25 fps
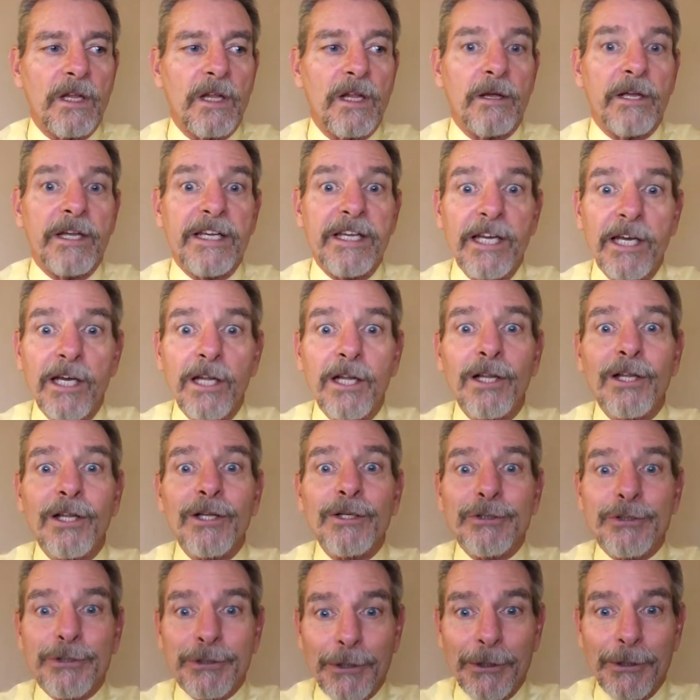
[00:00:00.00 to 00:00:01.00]
kill
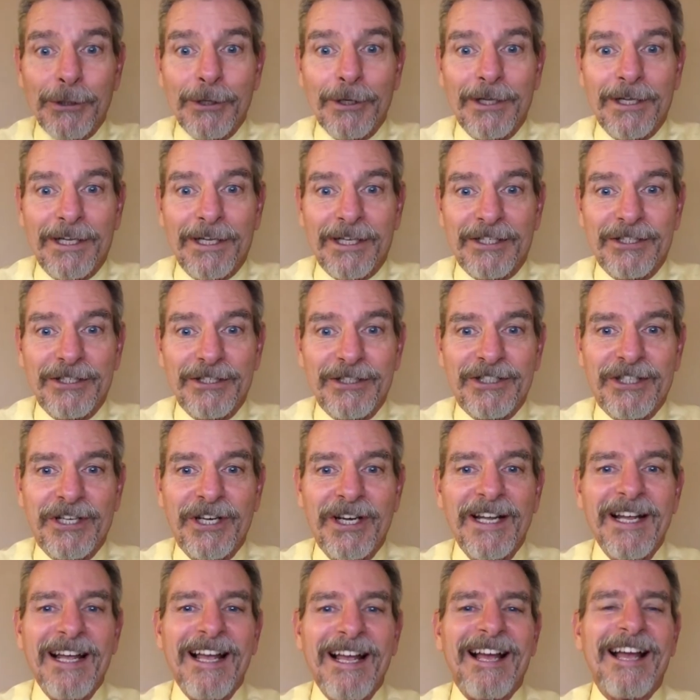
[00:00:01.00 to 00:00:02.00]
journalists.
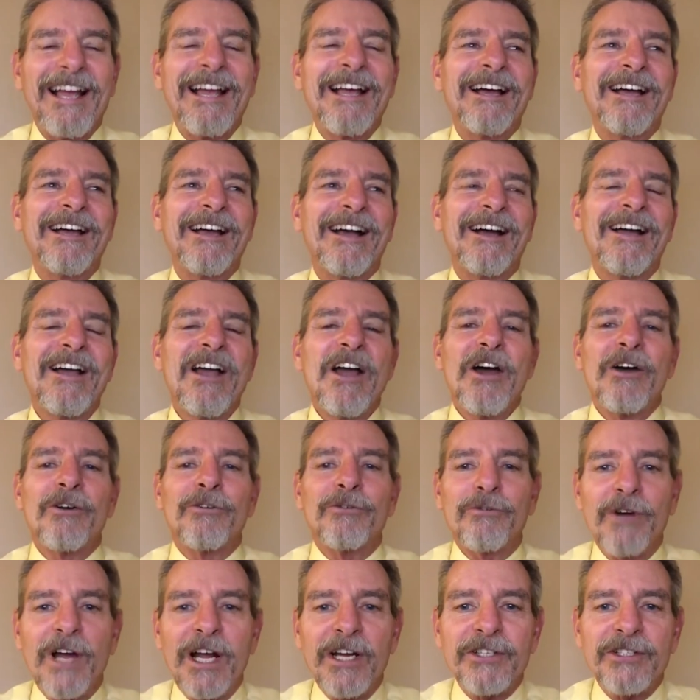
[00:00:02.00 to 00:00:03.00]

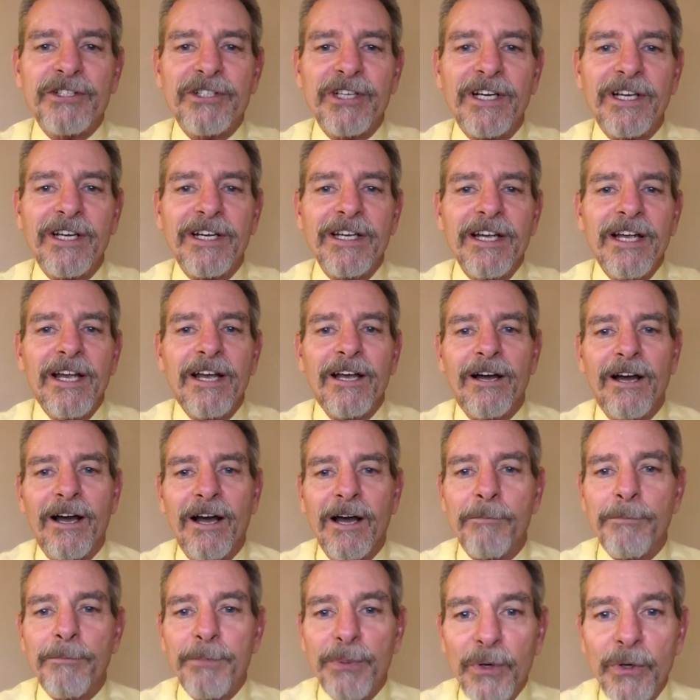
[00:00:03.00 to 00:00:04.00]
Russia,
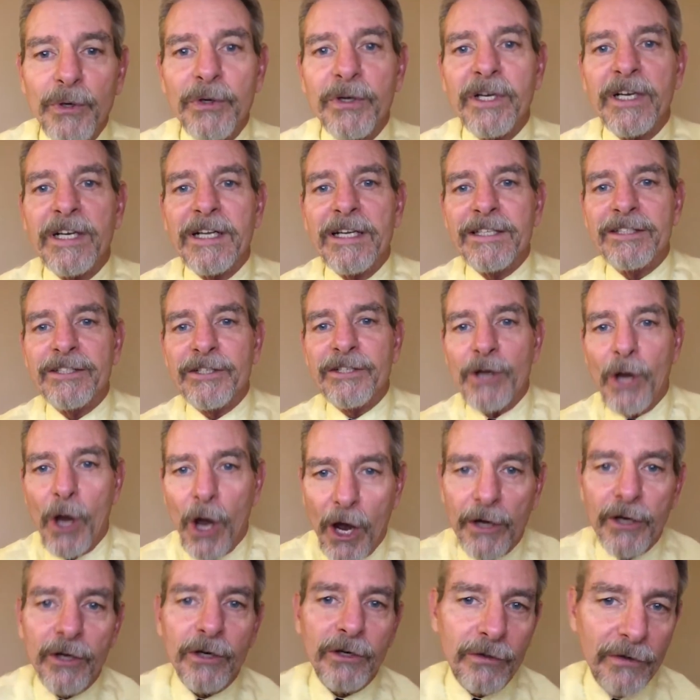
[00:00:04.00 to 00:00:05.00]
Putin is an
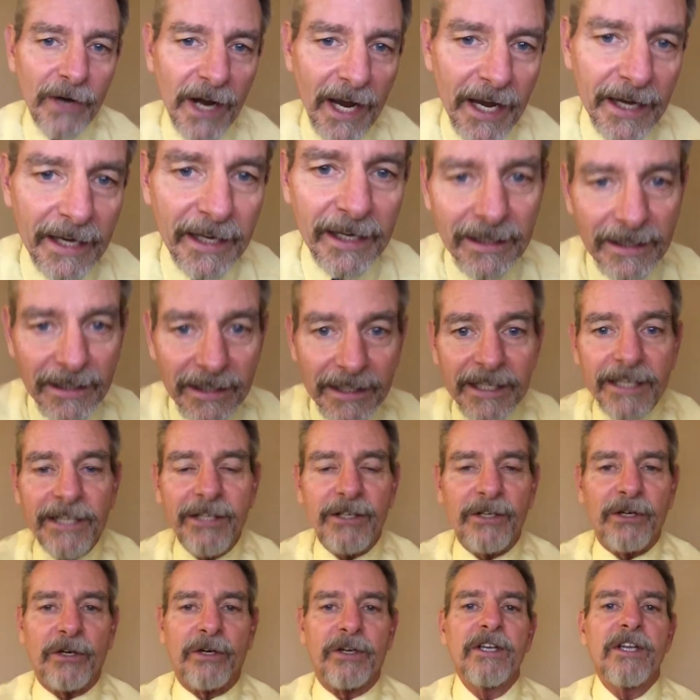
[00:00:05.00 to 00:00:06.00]
autocratic
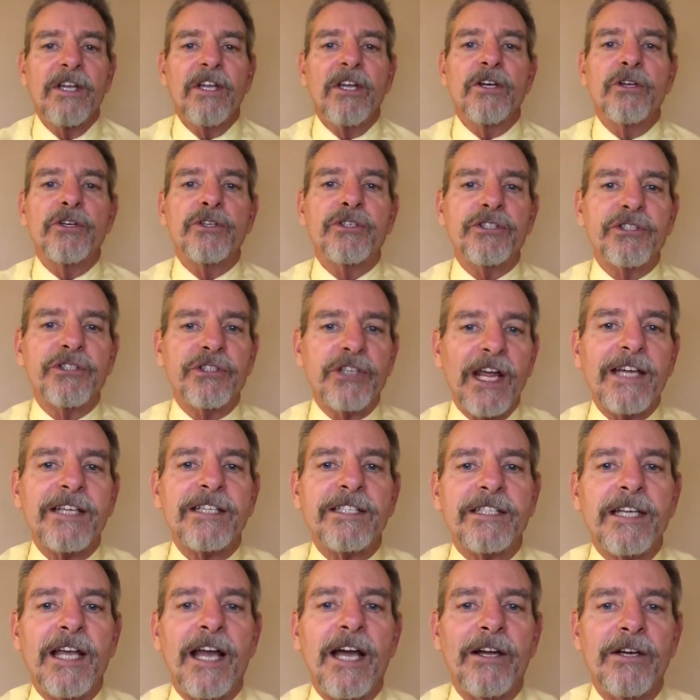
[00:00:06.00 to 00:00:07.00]
leader who
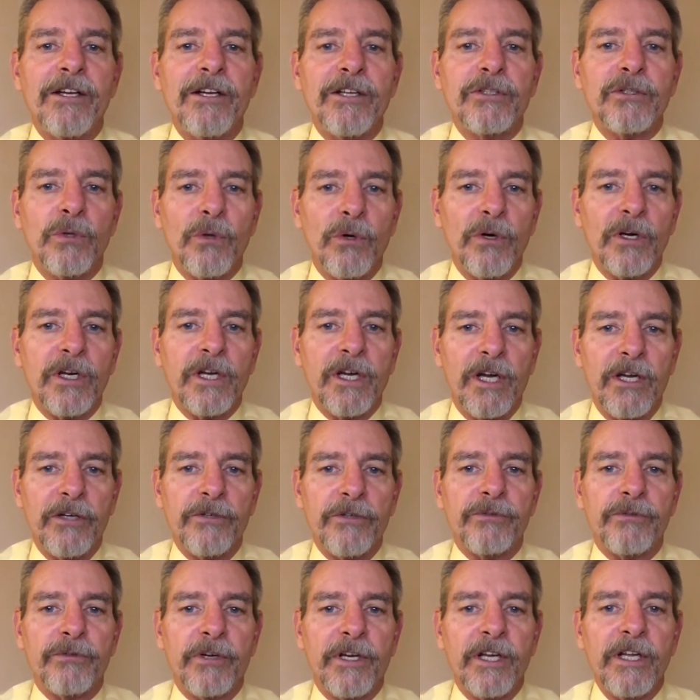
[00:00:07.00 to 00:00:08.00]
shakes down his whole
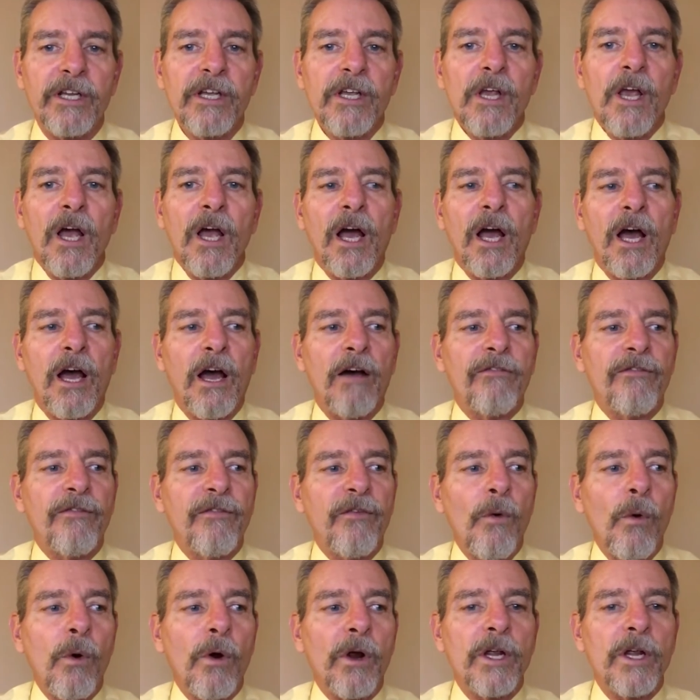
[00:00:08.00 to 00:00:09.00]
country
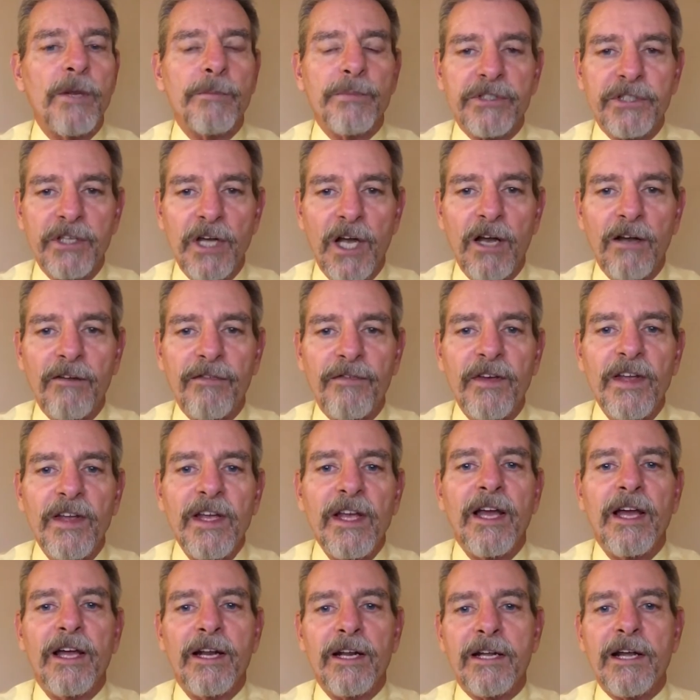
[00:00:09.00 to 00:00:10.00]
for himself
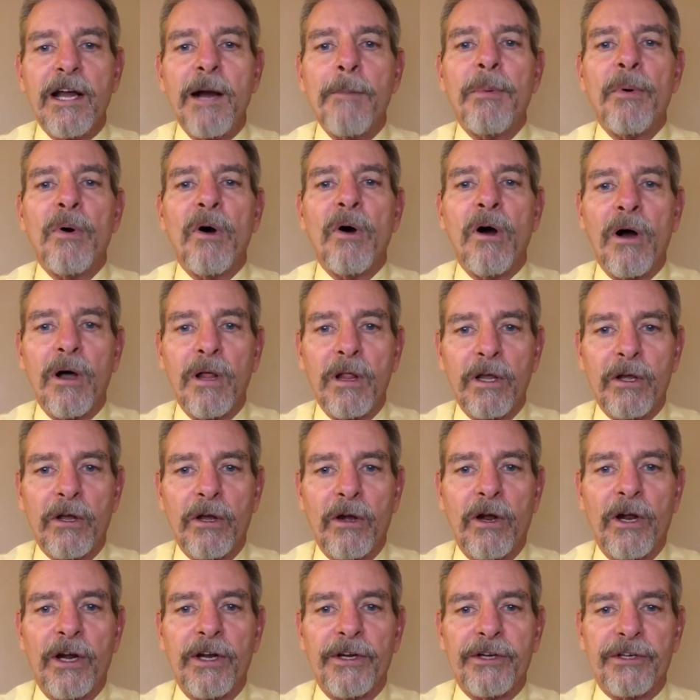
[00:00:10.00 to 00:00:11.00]
and a couple
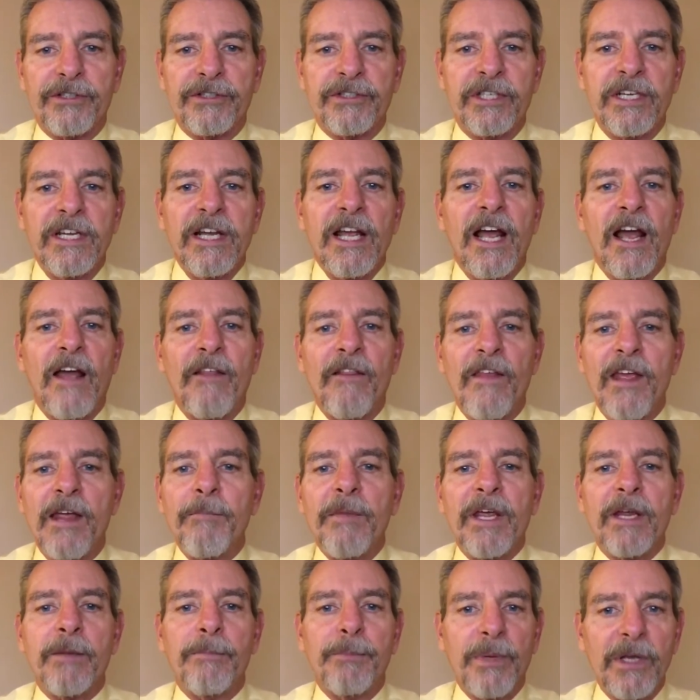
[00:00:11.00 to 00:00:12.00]
oligarchs, and they
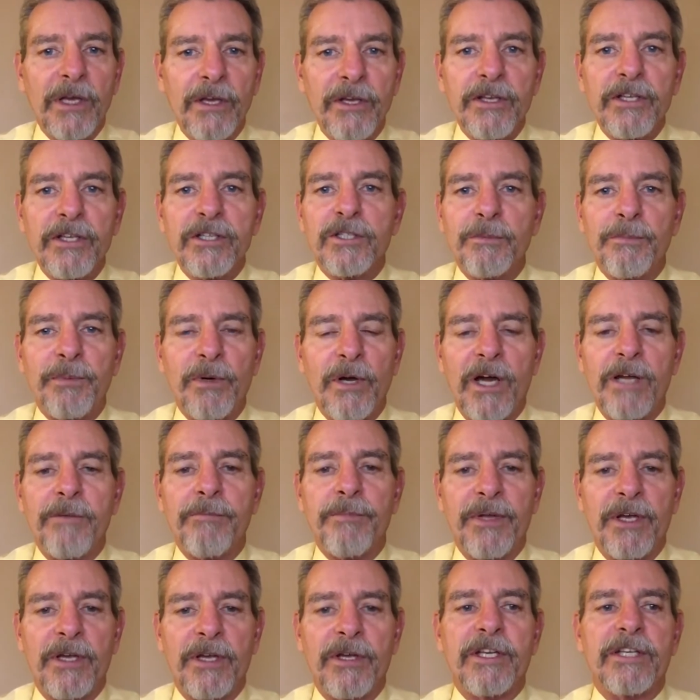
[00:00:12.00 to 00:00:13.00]
make billions upon
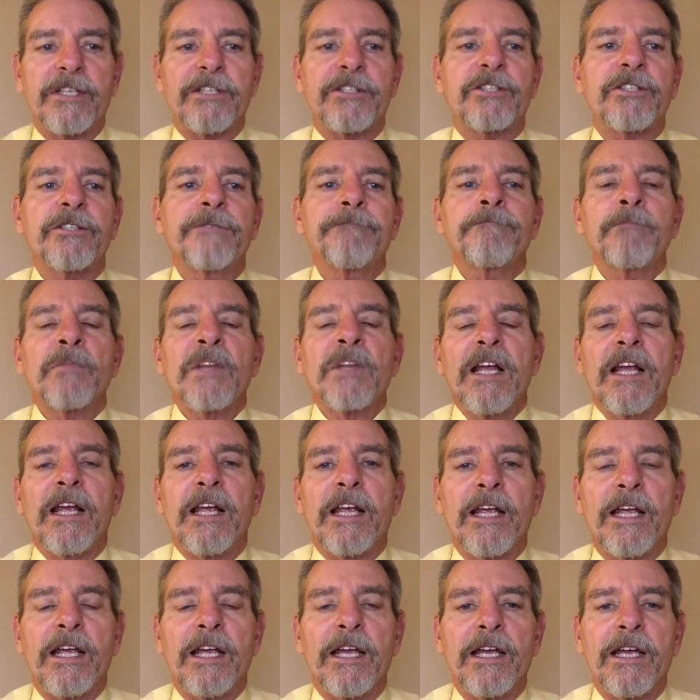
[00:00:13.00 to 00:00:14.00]
billions,
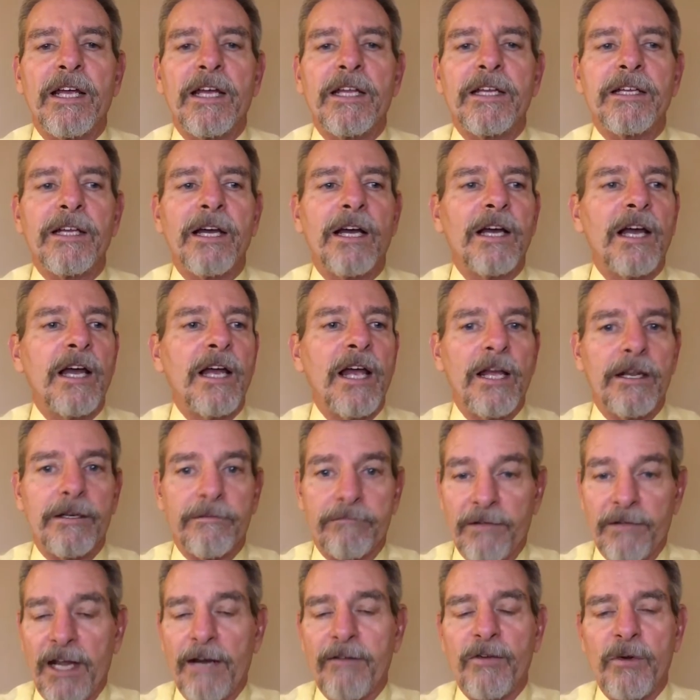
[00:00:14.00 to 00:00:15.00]
and
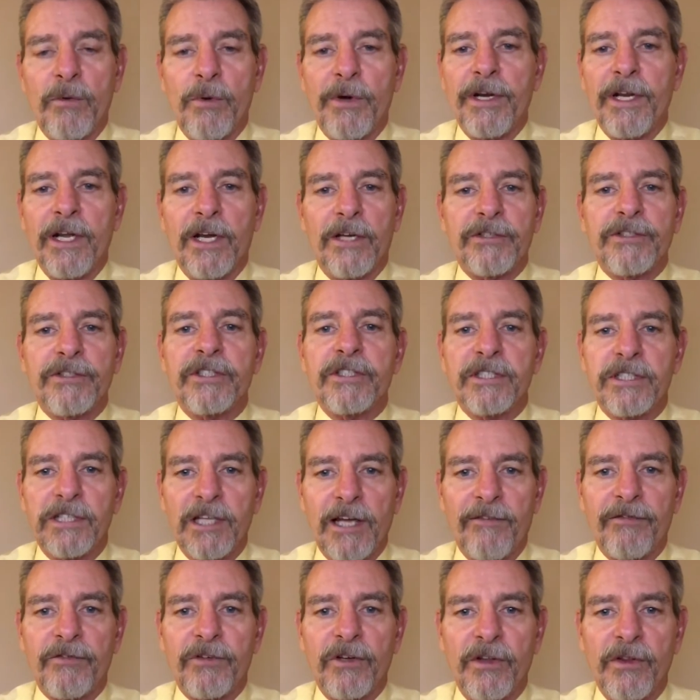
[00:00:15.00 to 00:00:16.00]
everyone else is
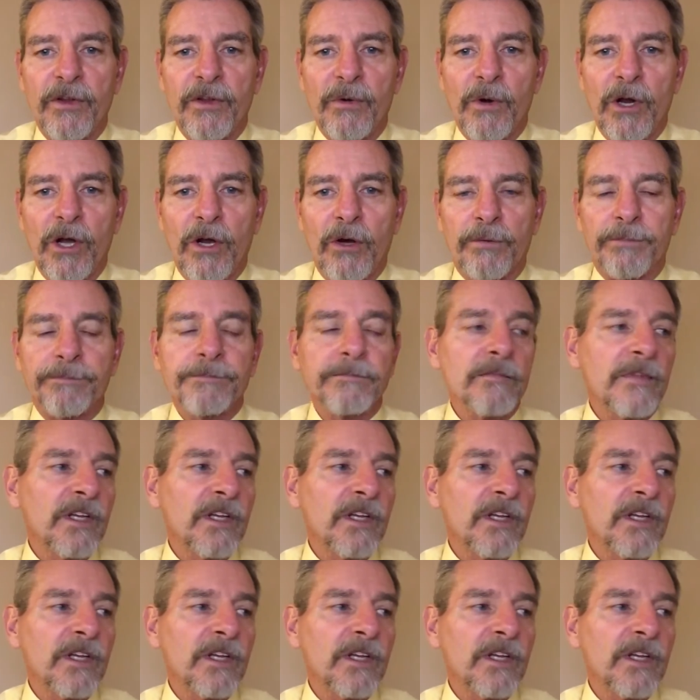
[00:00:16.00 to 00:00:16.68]
left on their own.